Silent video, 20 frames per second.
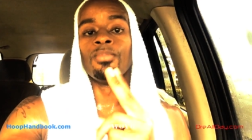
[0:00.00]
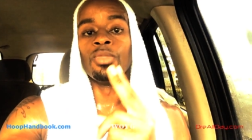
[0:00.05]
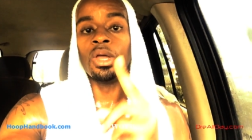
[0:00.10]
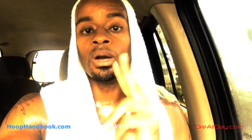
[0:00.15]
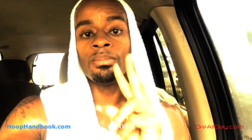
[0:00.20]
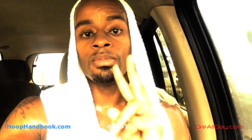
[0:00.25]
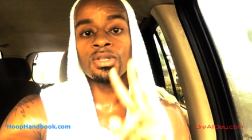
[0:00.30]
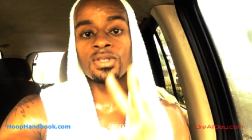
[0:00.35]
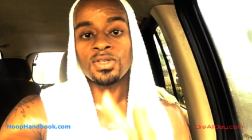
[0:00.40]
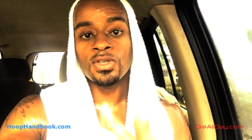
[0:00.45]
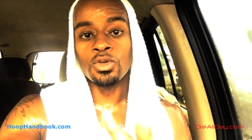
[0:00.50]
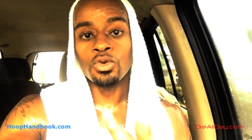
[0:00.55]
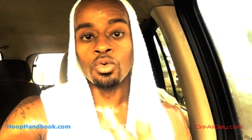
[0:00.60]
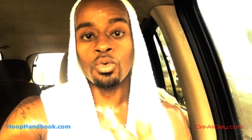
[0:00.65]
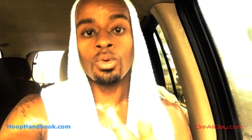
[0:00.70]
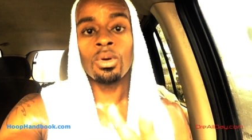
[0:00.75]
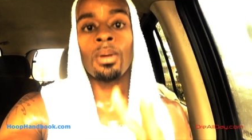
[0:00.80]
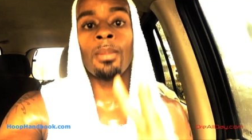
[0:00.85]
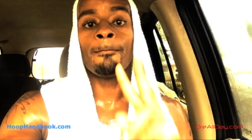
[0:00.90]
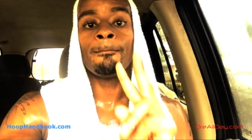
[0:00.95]
Number two,
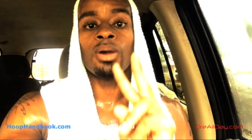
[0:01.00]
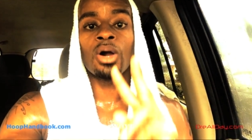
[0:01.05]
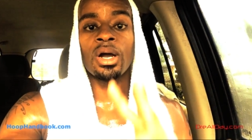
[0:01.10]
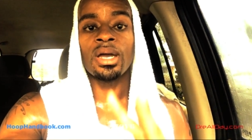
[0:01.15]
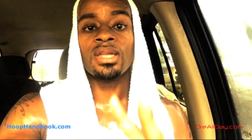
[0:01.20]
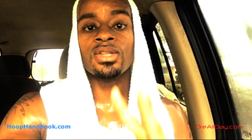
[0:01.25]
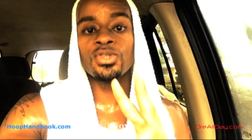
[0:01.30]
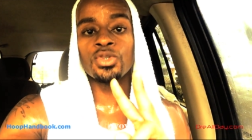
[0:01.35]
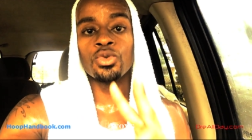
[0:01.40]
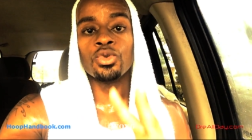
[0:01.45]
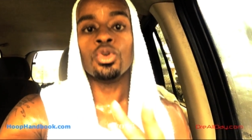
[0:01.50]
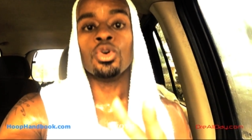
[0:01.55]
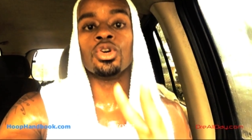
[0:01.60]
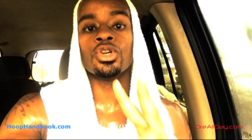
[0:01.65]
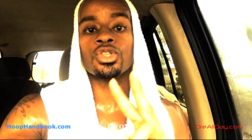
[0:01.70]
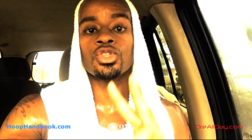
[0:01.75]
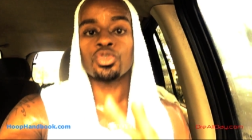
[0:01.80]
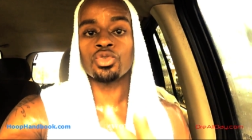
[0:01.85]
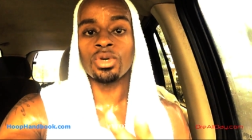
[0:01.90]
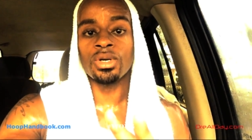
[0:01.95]
play to
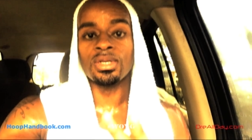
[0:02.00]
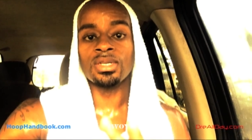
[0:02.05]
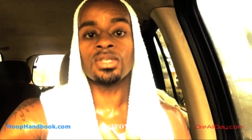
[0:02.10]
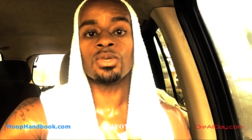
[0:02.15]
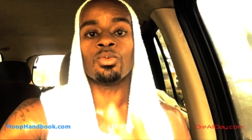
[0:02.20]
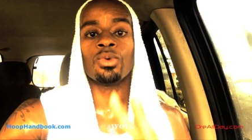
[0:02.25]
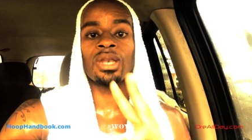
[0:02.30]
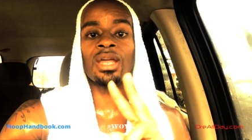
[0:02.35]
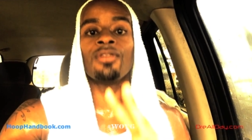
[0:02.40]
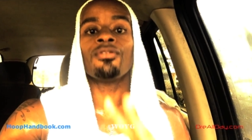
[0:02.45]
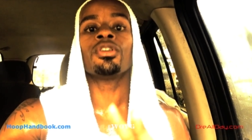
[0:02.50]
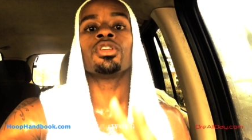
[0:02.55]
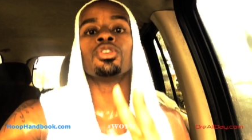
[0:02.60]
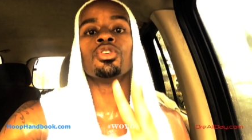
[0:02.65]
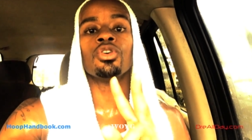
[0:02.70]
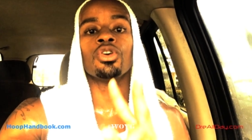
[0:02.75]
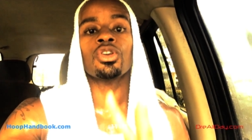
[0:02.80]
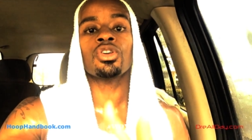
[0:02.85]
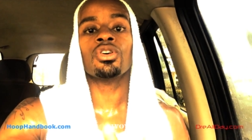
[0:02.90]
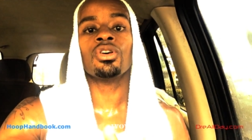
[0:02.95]
your strengths. Whatever
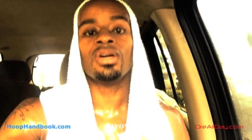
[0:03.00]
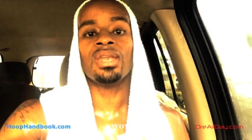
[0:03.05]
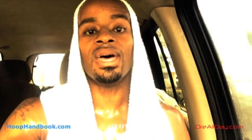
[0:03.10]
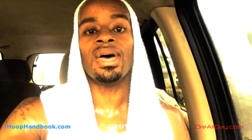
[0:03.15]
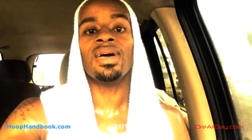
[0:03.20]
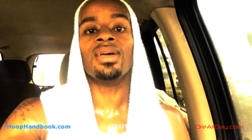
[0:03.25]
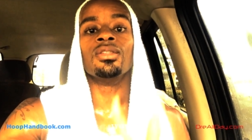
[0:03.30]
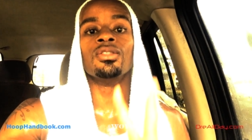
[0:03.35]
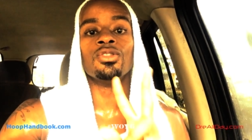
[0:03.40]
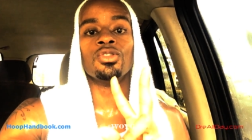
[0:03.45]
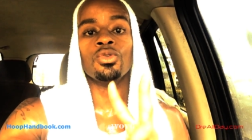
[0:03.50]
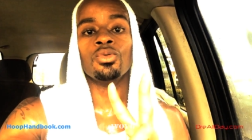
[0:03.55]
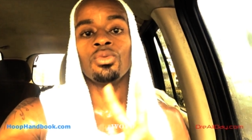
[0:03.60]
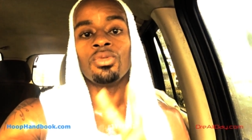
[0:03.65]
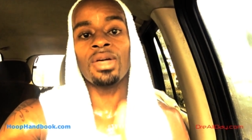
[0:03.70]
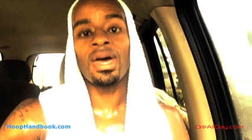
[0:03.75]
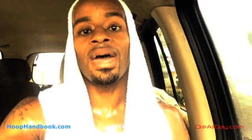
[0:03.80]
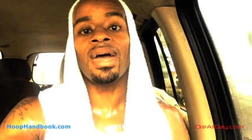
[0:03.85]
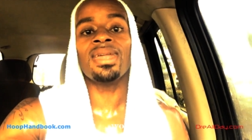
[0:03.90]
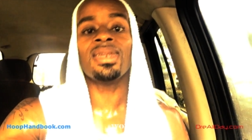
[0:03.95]
you're good at, do
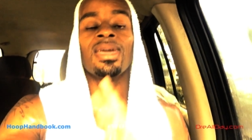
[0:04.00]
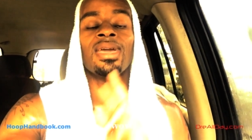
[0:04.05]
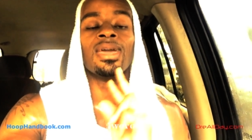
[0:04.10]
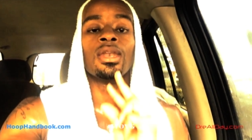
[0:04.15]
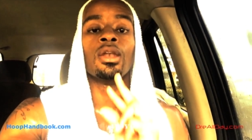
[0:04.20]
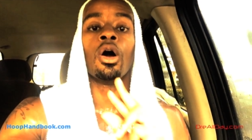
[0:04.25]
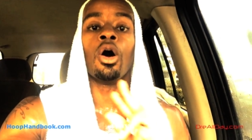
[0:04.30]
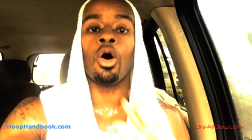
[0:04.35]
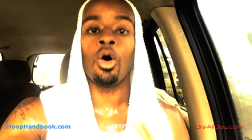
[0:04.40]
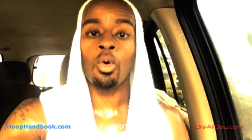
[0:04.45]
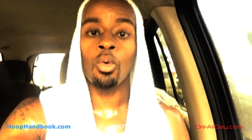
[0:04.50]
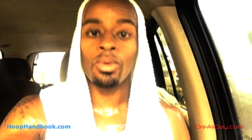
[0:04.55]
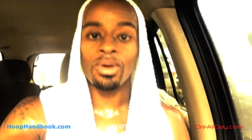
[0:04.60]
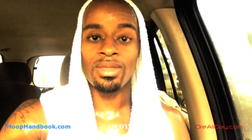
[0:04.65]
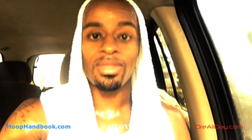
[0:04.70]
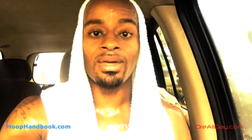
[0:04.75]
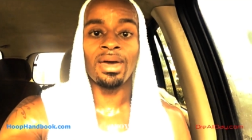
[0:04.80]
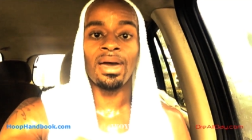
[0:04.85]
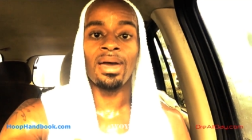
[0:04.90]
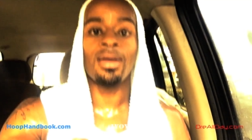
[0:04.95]
that and only
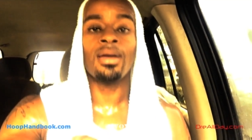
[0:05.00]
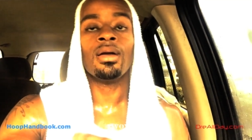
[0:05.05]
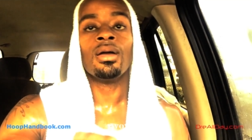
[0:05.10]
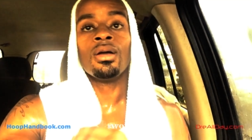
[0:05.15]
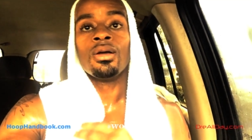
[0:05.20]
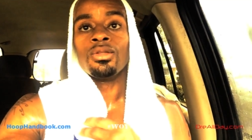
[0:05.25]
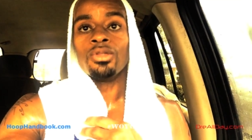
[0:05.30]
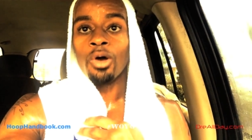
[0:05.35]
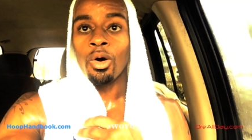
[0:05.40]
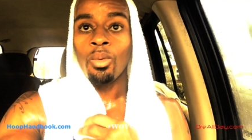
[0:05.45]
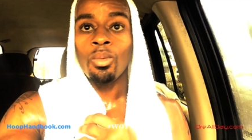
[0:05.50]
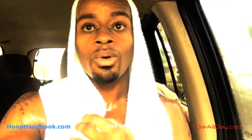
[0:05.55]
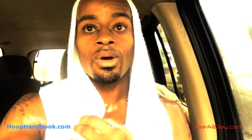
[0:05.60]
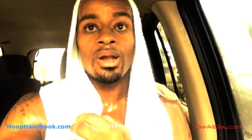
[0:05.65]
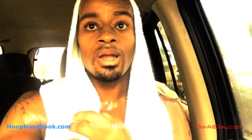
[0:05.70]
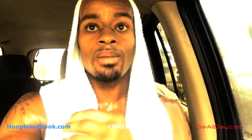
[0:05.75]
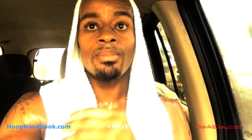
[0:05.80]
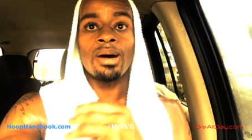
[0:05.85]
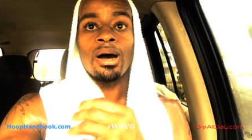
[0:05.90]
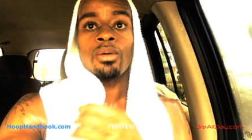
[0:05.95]
that. Don't
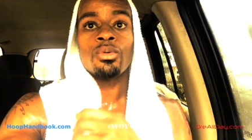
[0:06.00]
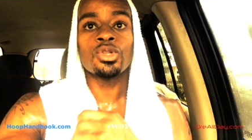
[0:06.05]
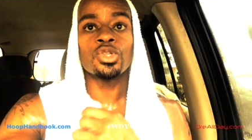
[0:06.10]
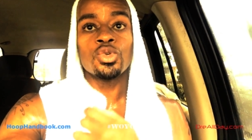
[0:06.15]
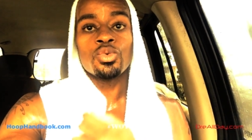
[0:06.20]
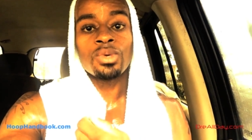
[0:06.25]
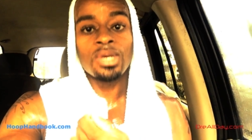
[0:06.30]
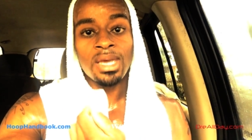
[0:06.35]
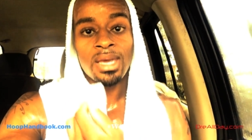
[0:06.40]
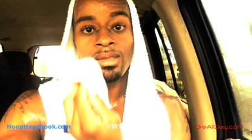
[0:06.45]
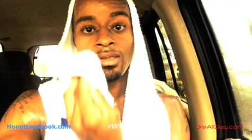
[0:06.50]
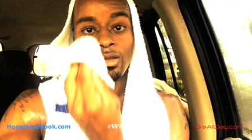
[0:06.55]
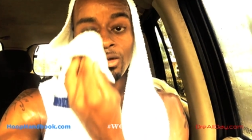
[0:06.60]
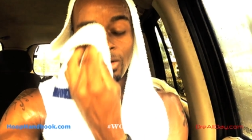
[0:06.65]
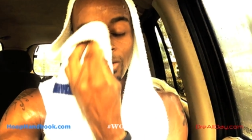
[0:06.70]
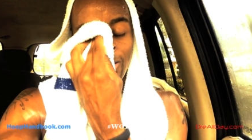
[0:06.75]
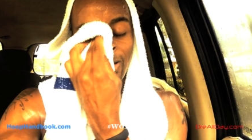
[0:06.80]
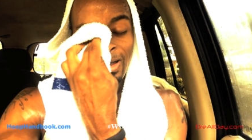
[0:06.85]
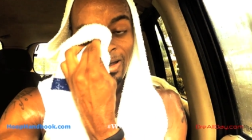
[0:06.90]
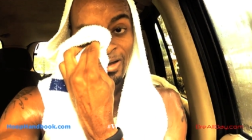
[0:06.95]
worry about what you can't
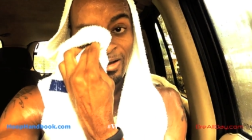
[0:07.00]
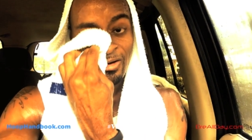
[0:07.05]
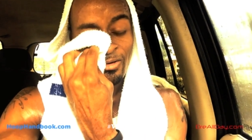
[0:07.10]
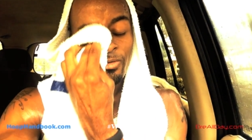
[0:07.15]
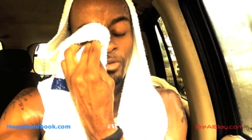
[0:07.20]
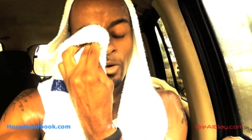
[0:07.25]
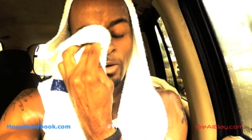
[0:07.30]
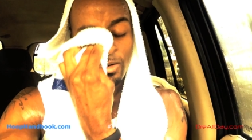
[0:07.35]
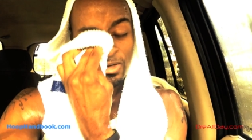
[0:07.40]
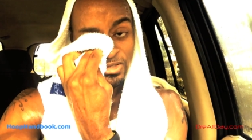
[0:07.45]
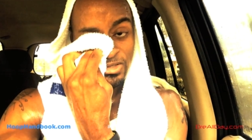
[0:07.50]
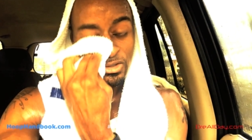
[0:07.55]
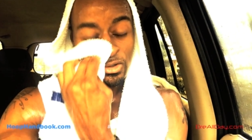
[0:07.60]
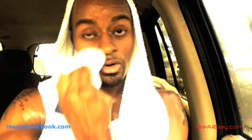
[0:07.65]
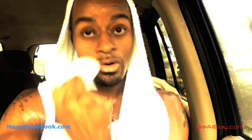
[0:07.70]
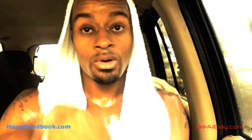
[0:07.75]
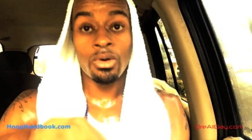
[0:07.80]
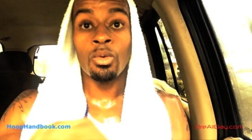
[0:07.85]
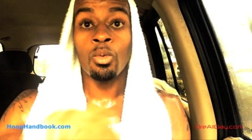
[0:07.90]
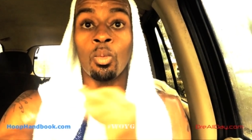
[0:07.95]
do. Focus
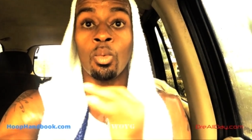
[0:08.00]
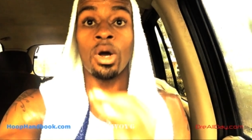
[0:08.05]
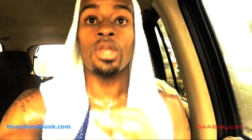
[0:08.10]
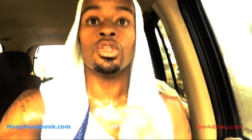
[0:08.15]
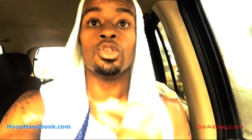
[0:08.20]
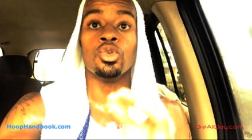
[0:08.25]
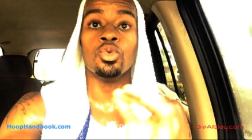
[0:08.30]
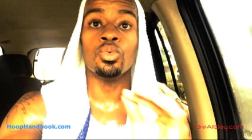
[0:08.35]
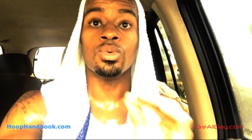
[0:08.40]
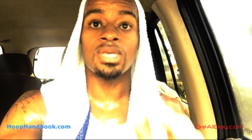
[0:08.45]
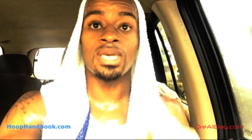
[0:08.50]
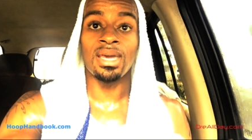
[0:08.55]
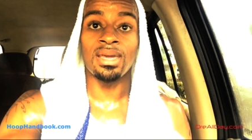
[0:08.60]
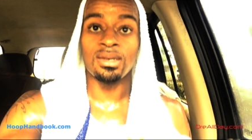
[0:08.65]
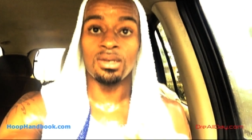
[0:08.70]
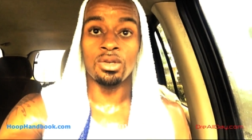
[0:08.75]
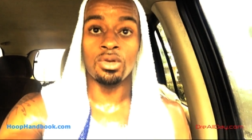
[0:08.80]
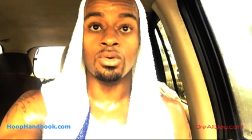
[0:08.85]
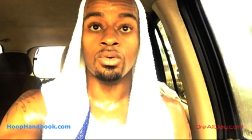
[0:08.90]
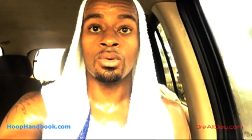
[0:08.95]
on what you
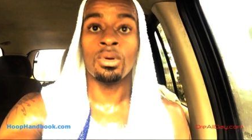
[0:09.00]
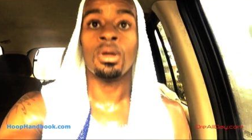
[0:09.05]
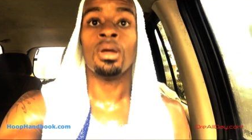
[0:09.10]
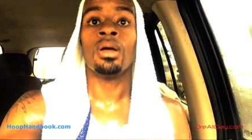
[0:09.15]
can do.